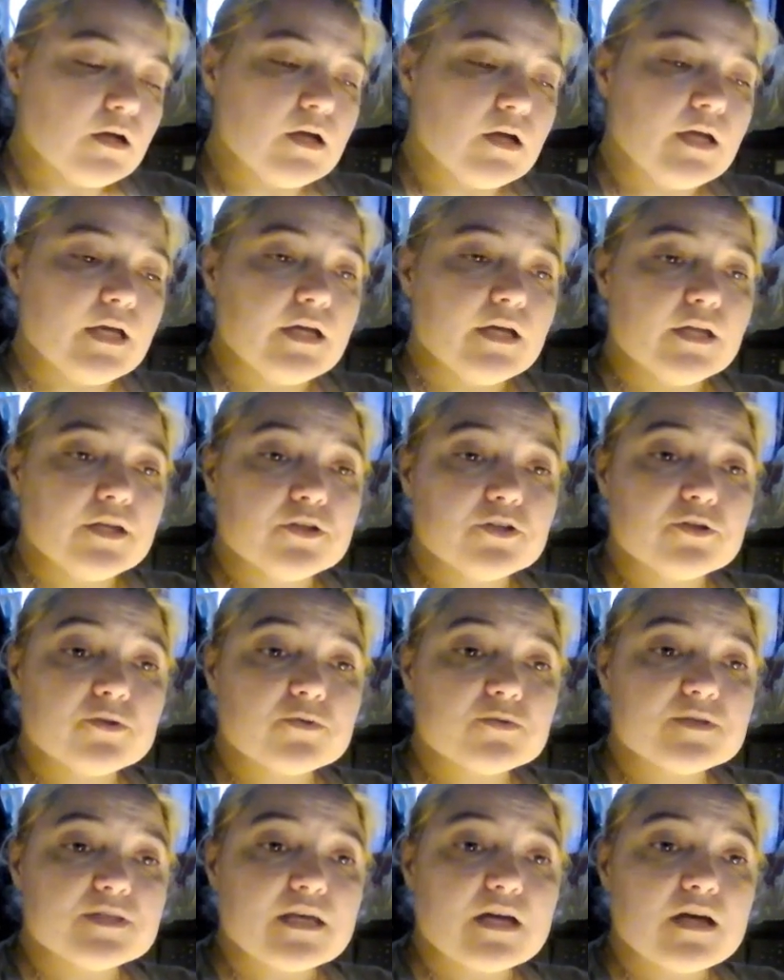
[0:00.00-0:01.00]
and
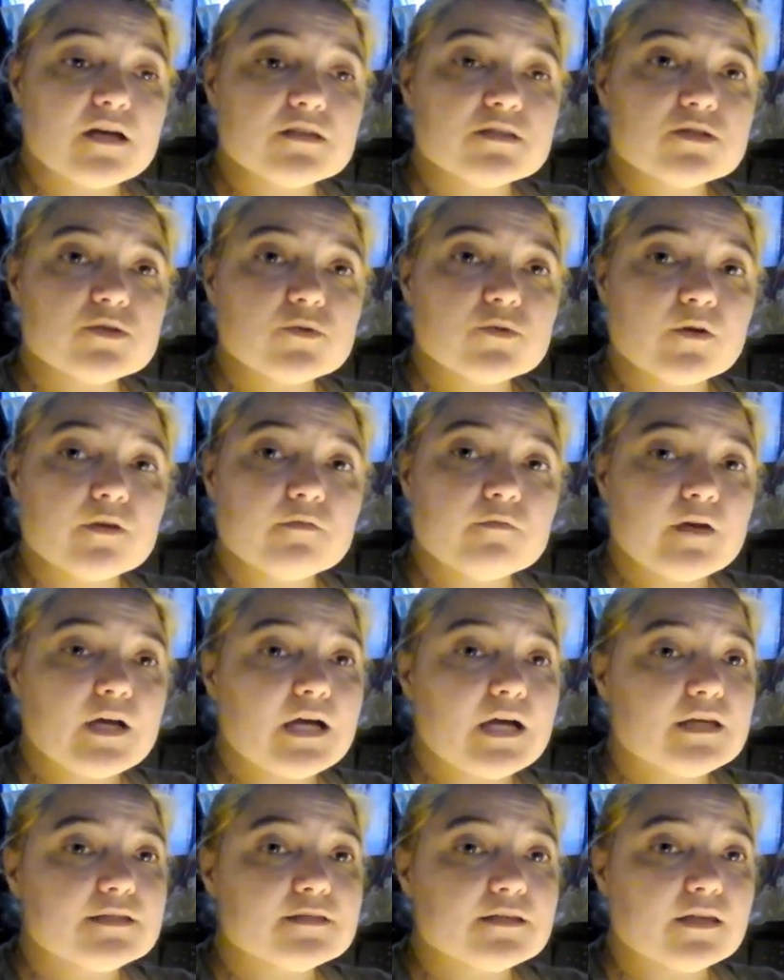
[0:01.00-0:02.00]
use that sort of
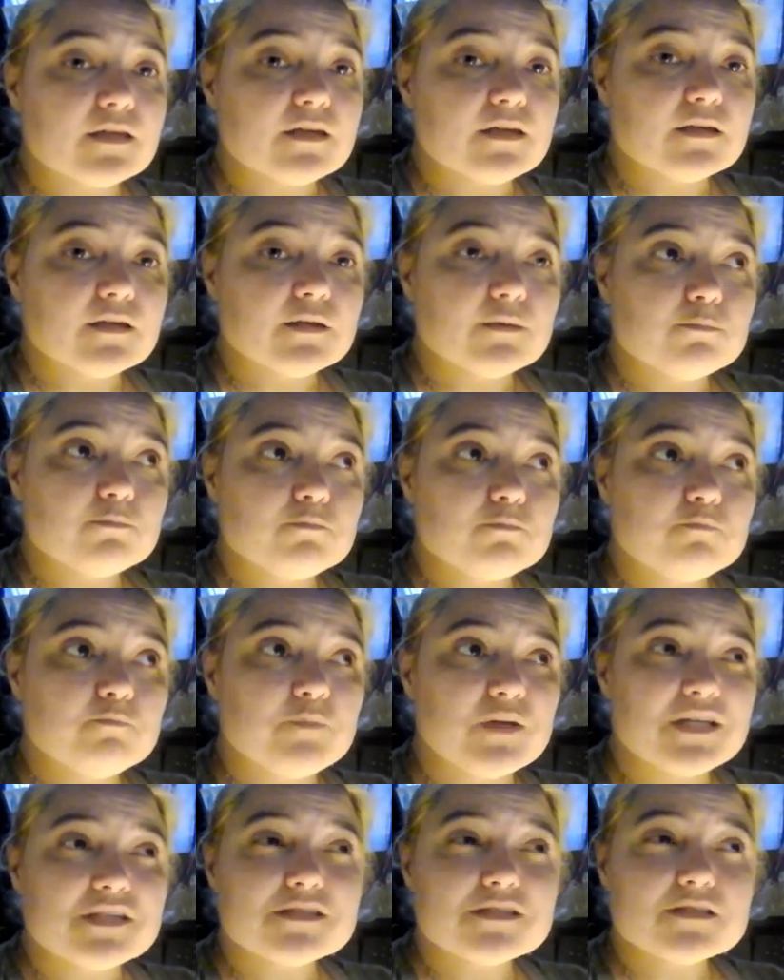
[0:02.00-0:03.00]
as a
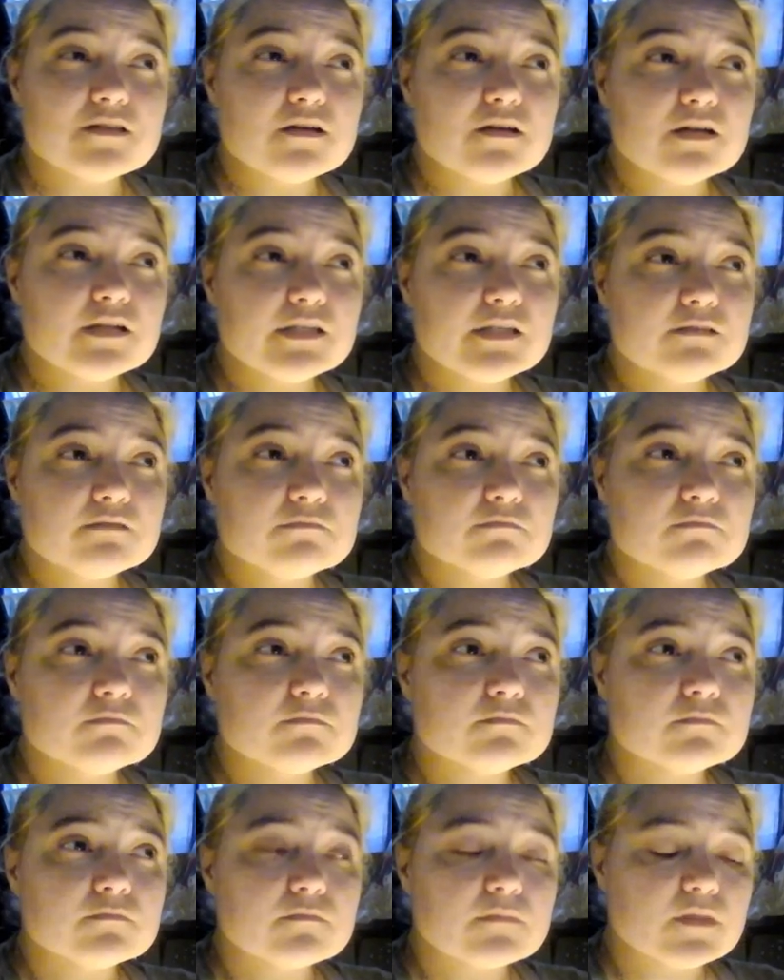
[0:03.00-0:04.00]
baseline,
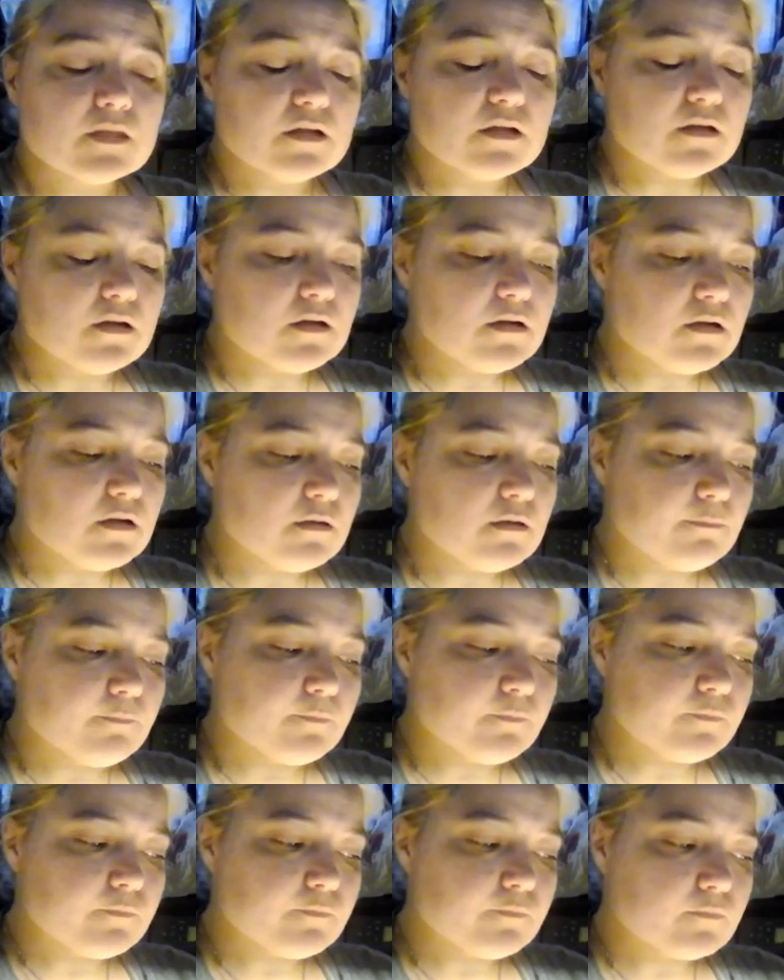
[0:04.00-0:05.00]
um,
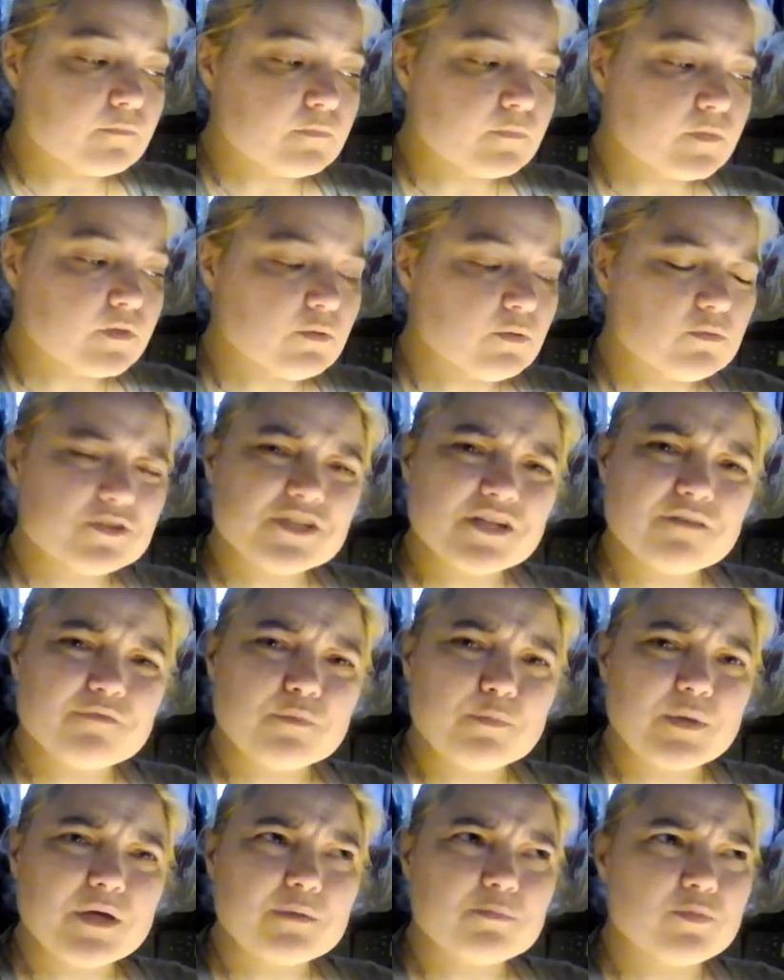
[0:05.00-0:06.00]
which I have
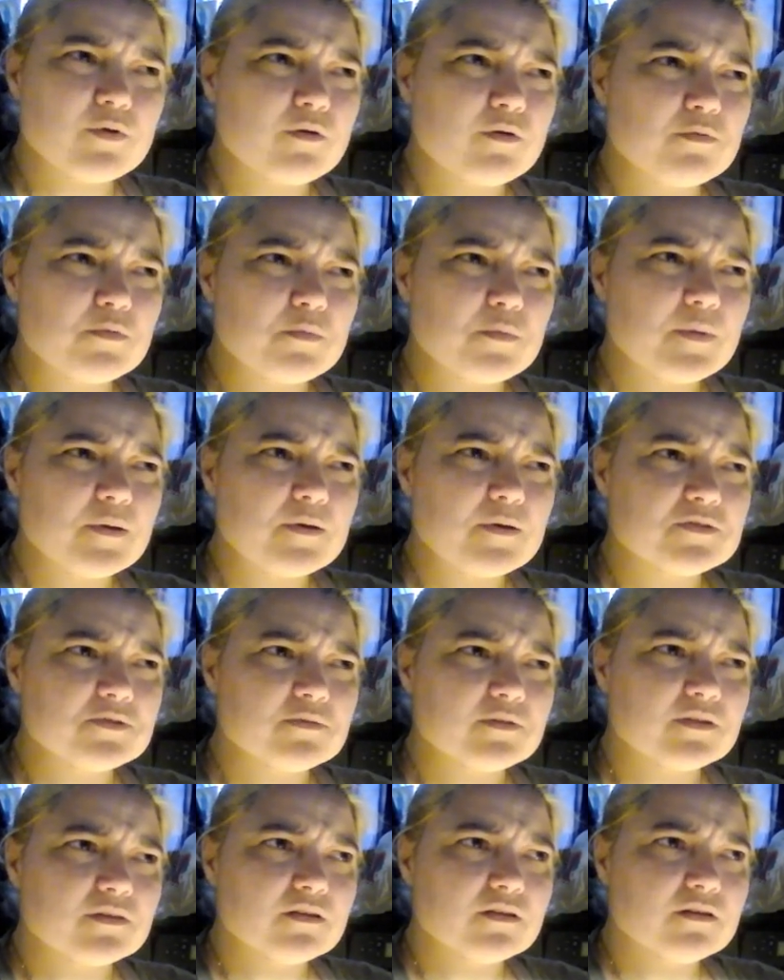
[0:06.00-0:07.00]
a bad problem about
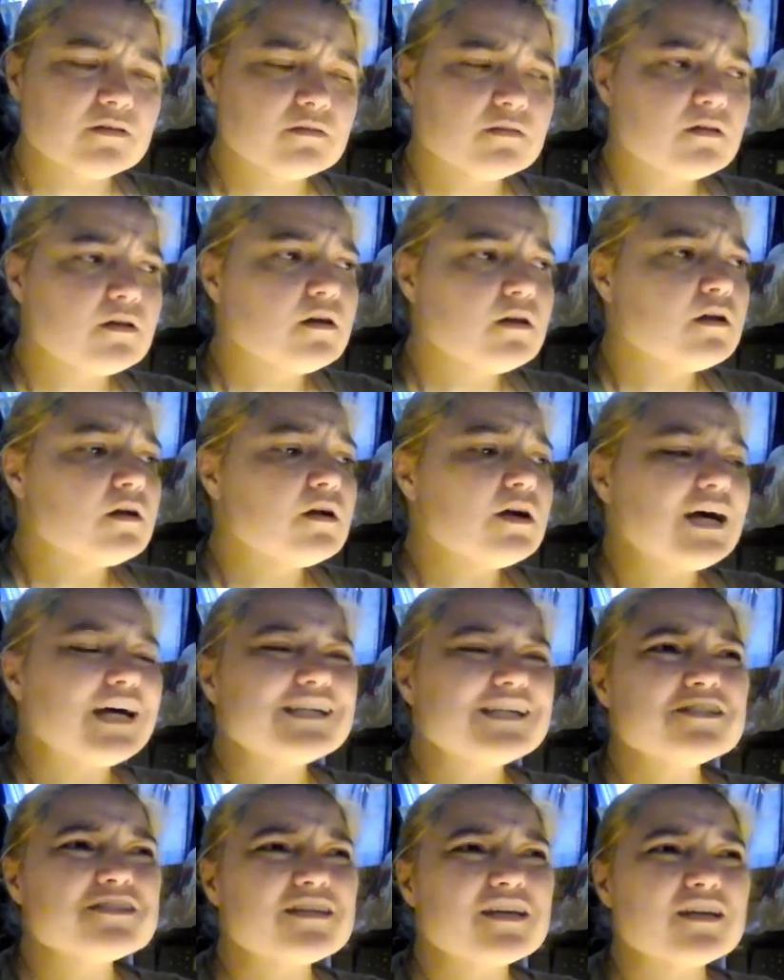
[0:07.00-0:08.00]
doing that.
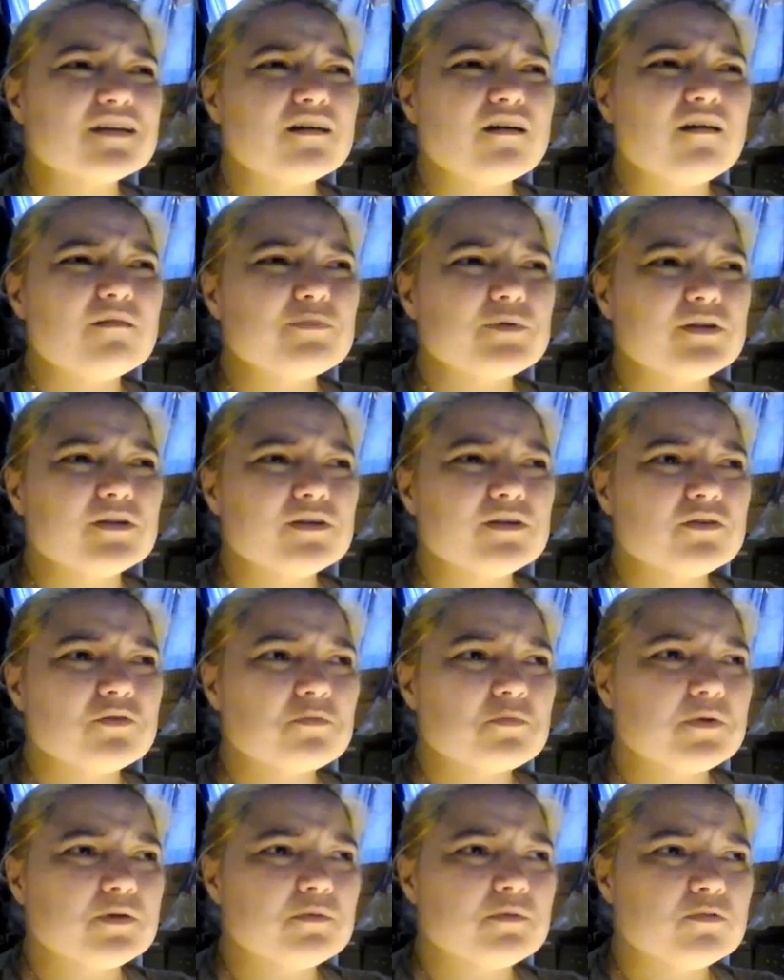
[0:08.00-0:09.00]
I just hate copying
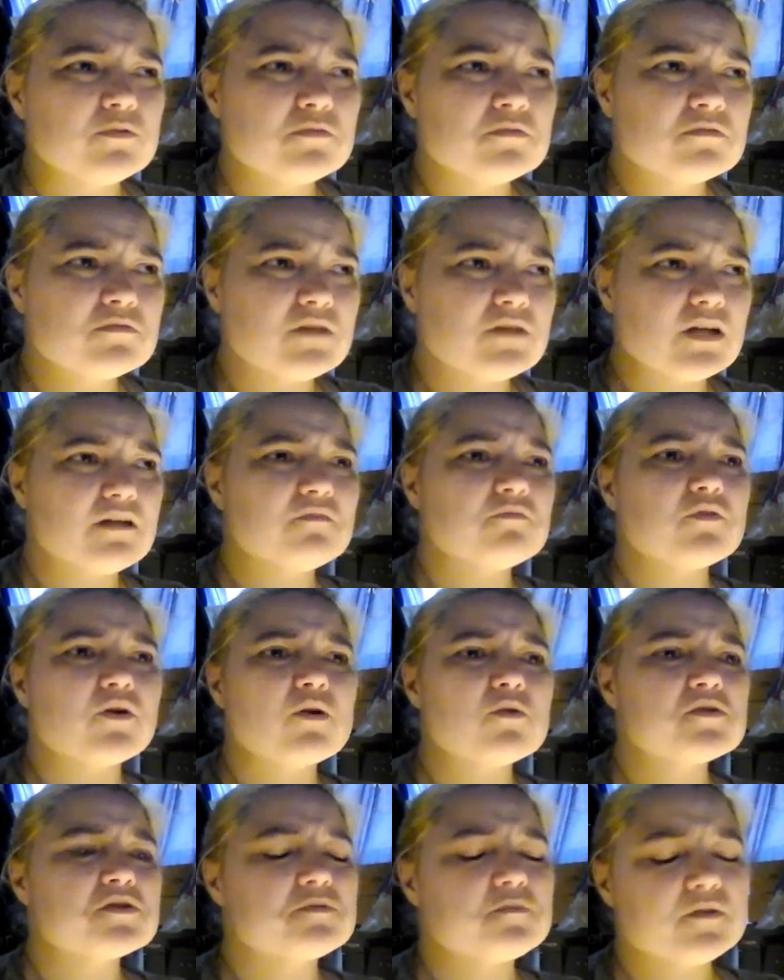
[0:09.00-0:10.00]
other people, and I've
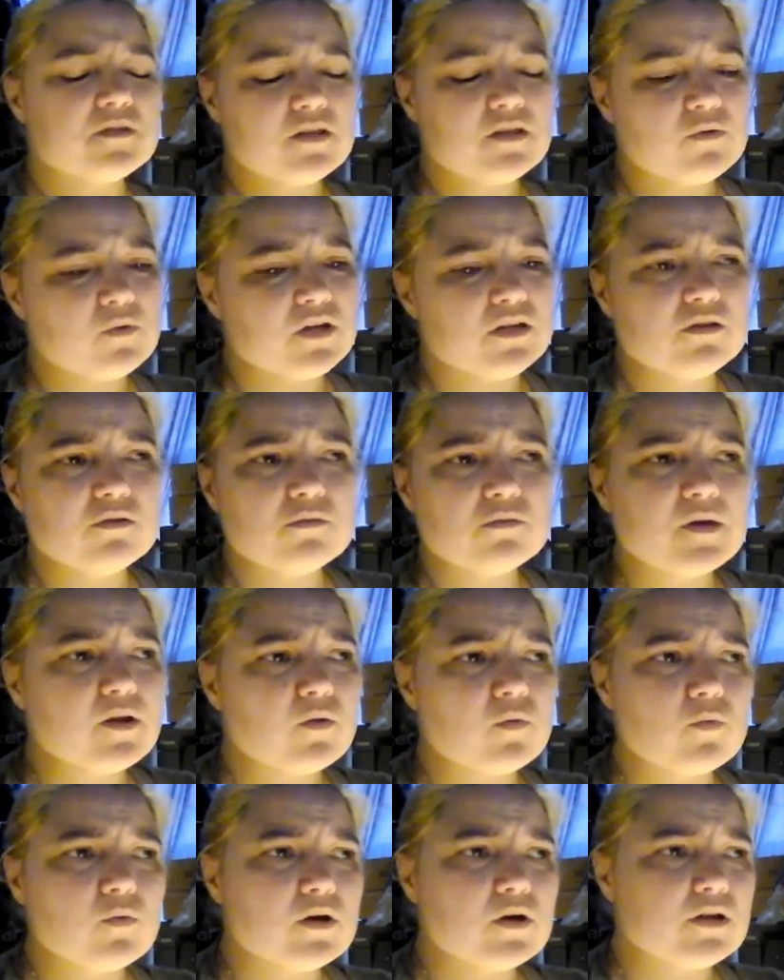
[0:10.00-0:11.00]
always been that way, no
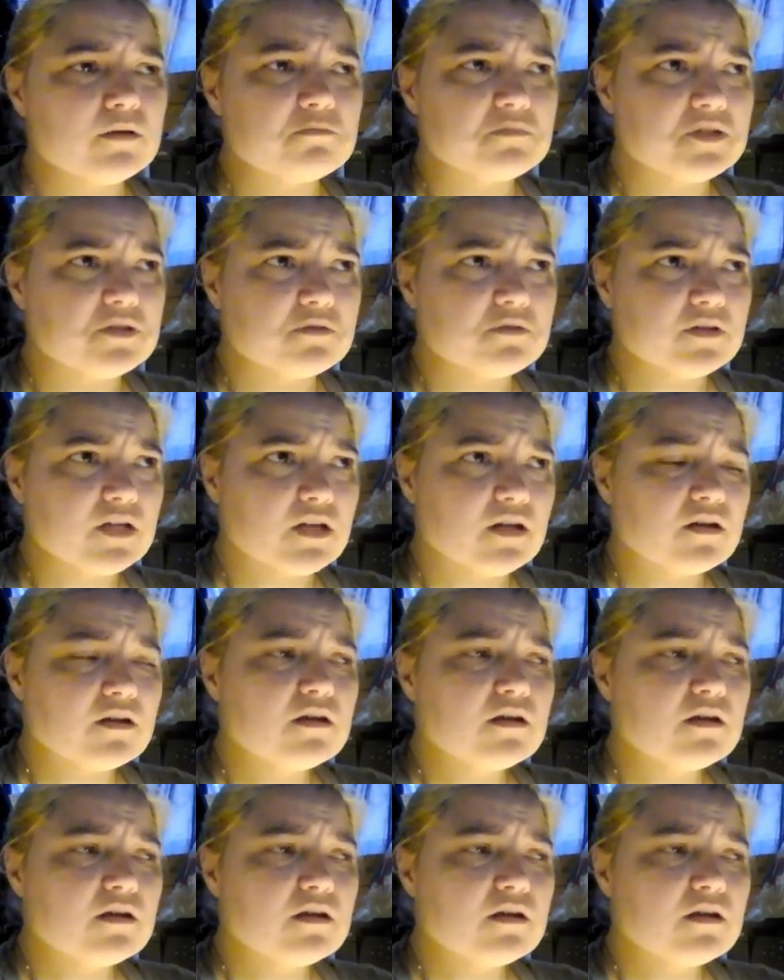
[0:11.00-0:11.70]
matter what I'm doing.